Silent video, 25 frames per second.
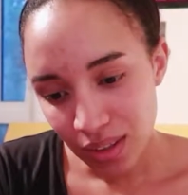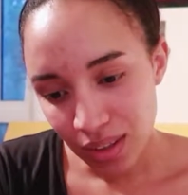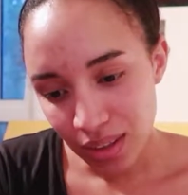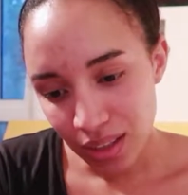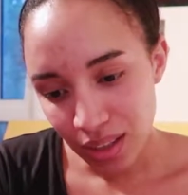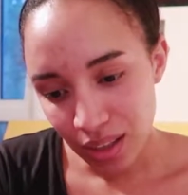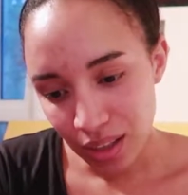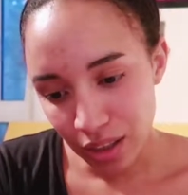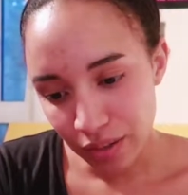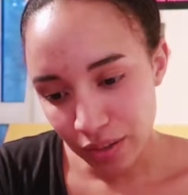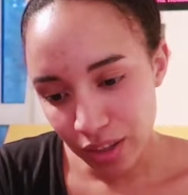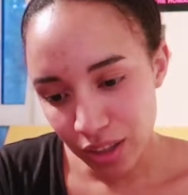
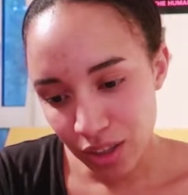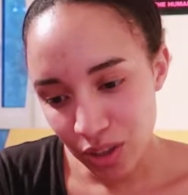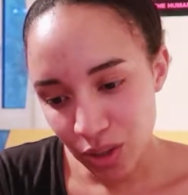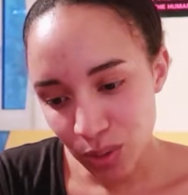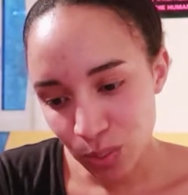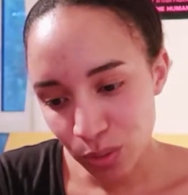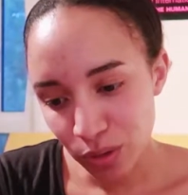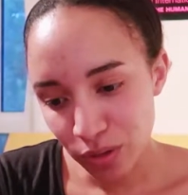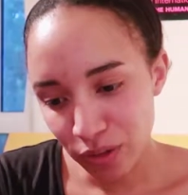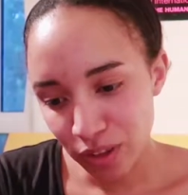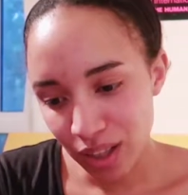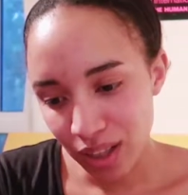
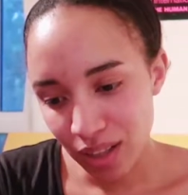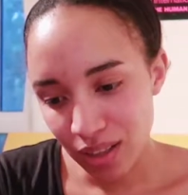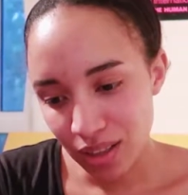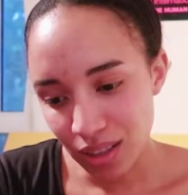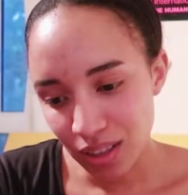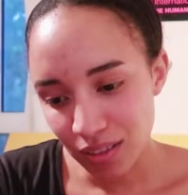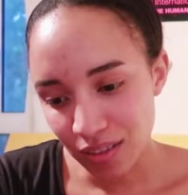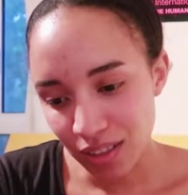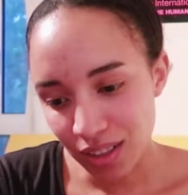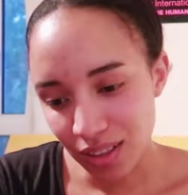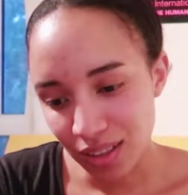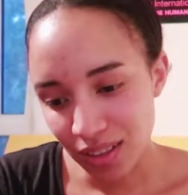Delirious,
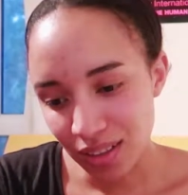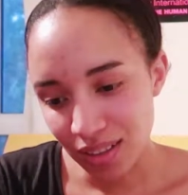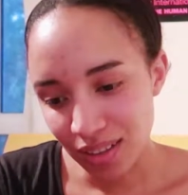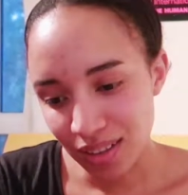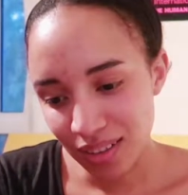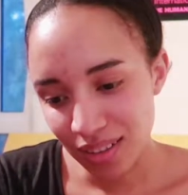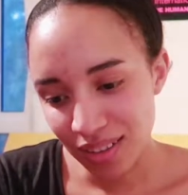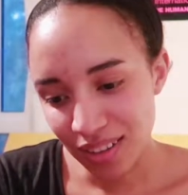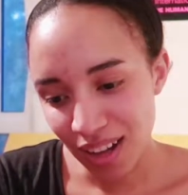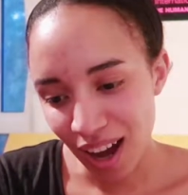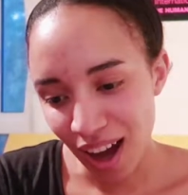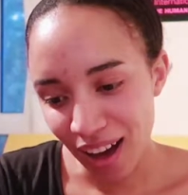provocative, and
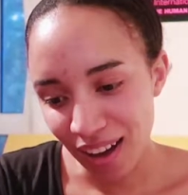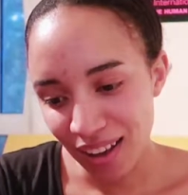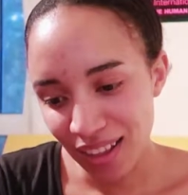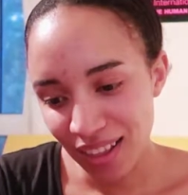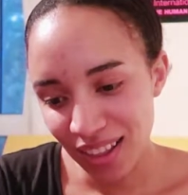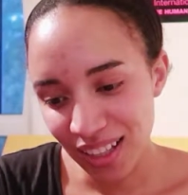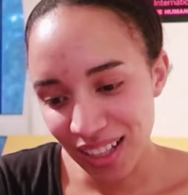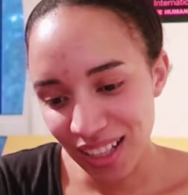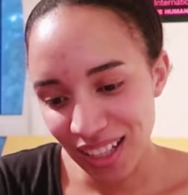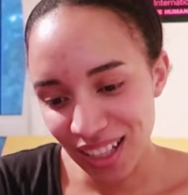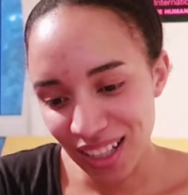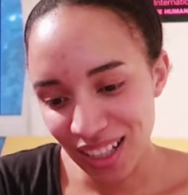
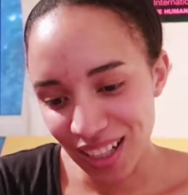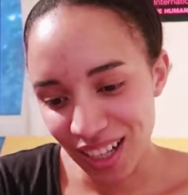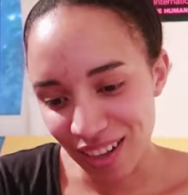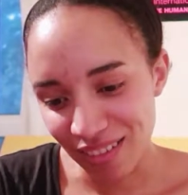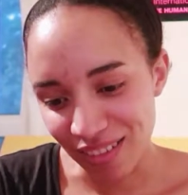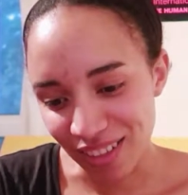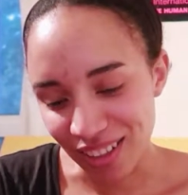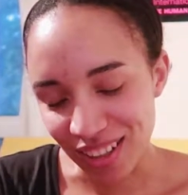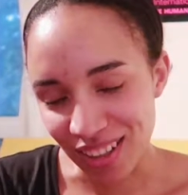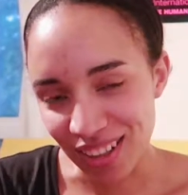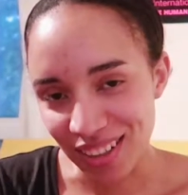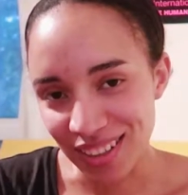darkly
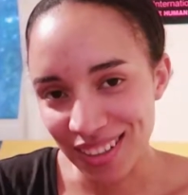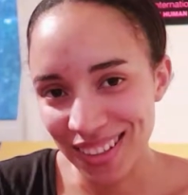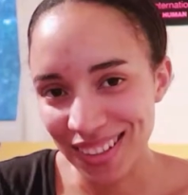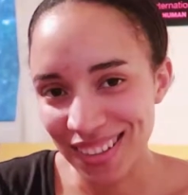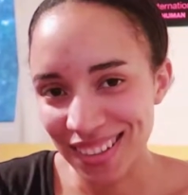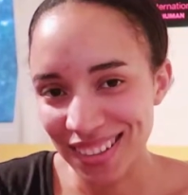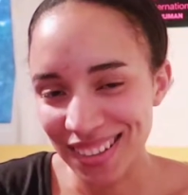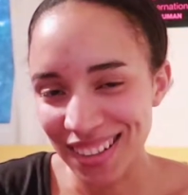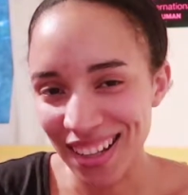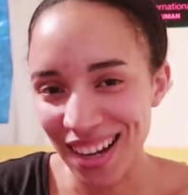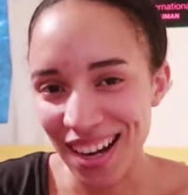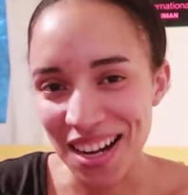hilarious.
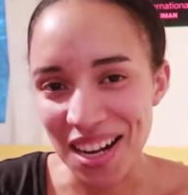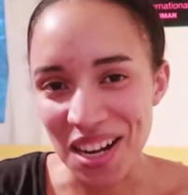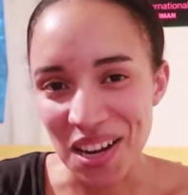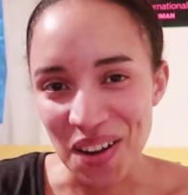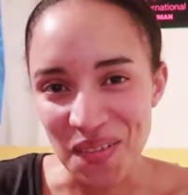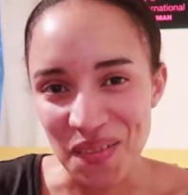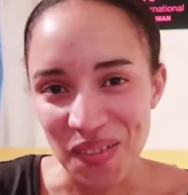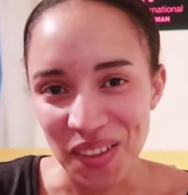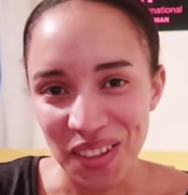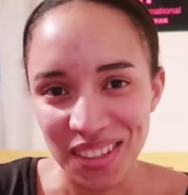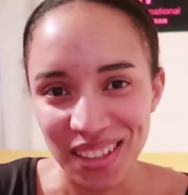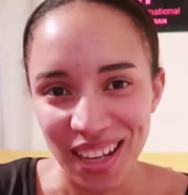I
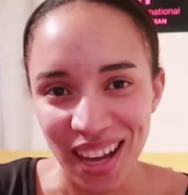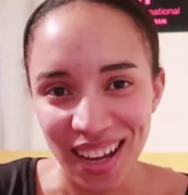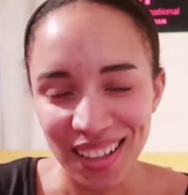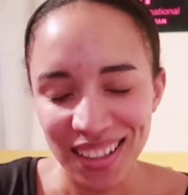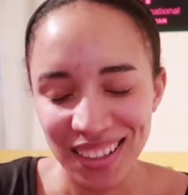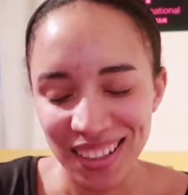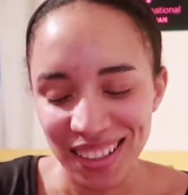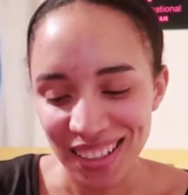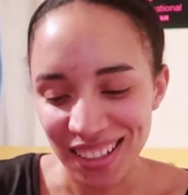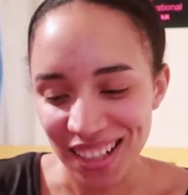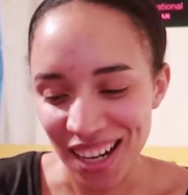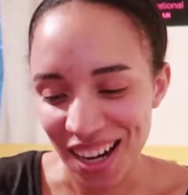love the
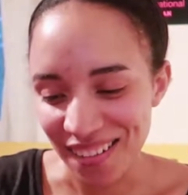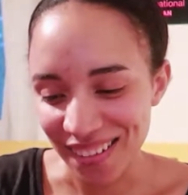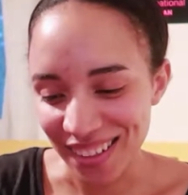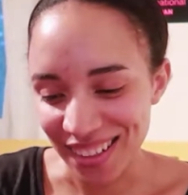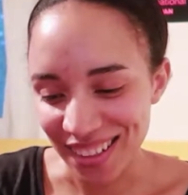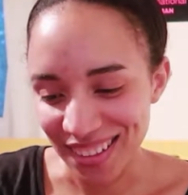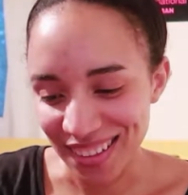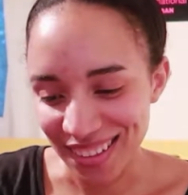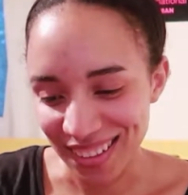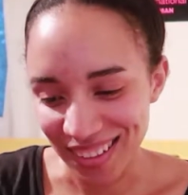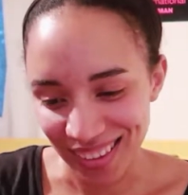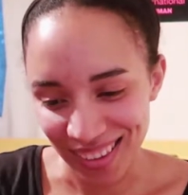darkly
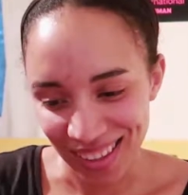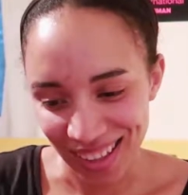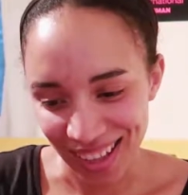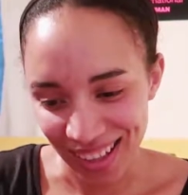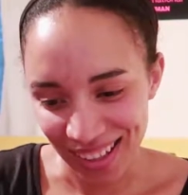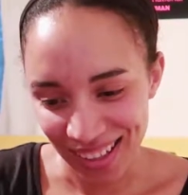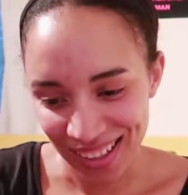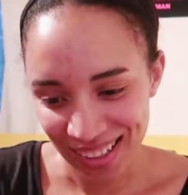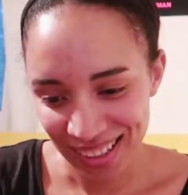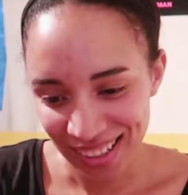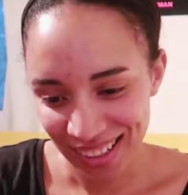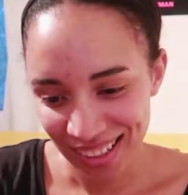hilarious in
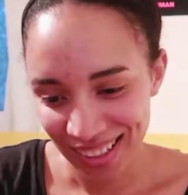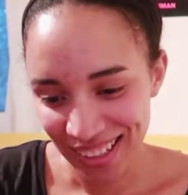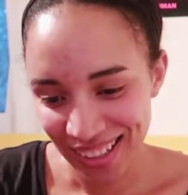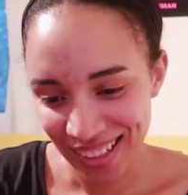there.